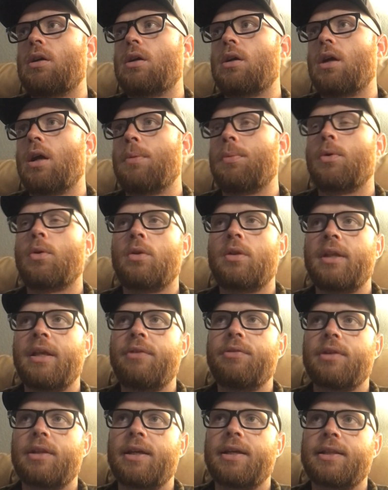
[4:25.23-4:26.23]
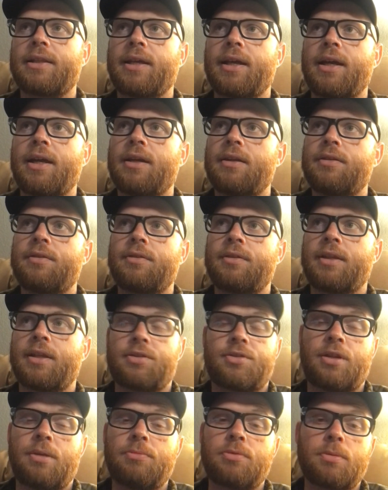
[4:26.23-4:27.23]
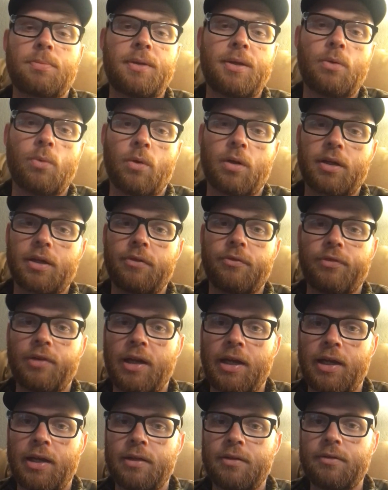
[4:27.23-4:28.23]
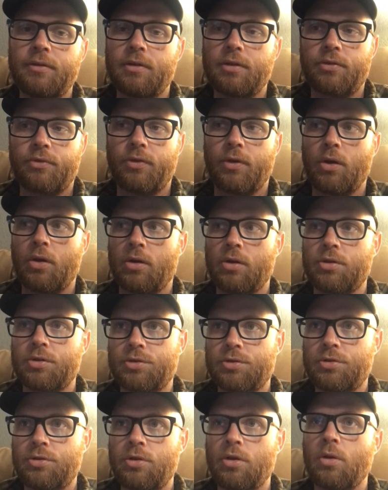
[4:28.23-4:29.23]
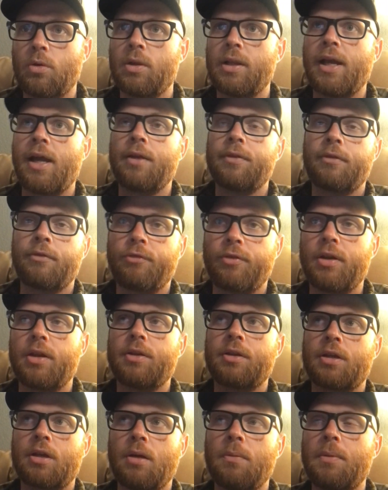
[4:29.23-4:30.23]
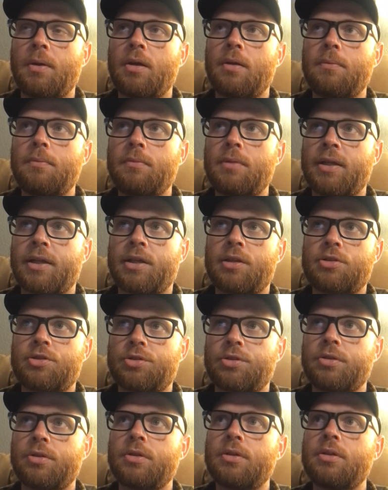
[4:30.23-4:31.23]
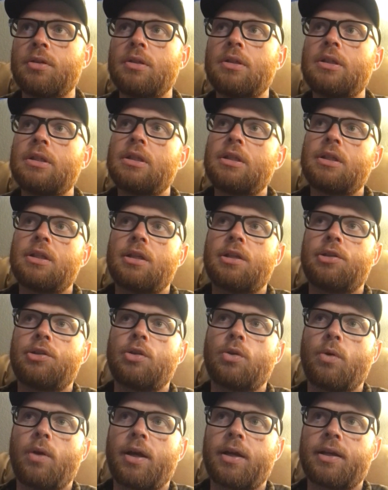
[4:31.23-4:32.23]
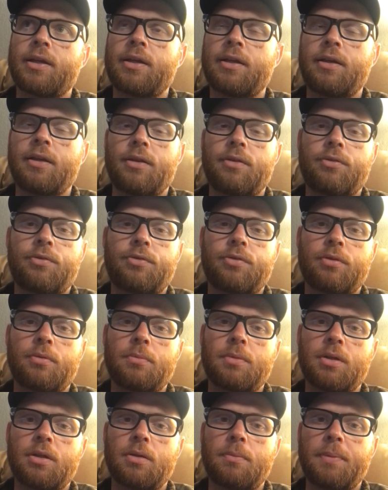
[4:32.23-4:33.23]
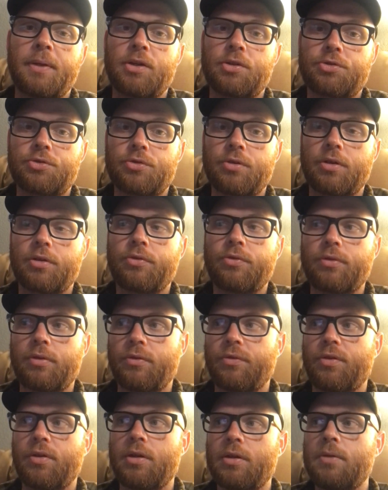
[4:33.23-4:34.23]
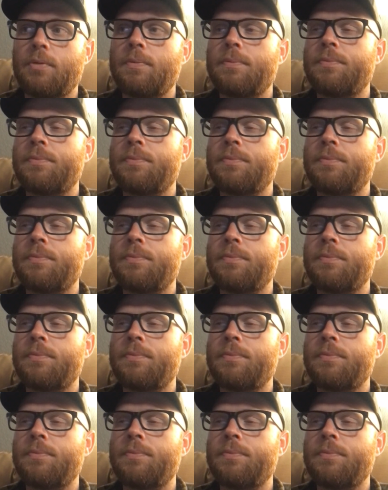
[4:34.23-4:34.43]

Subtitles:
I'm going to leave it like that. That seems to be working fine as far as allowing the front to come up like it should, until I can get some better struts for the front.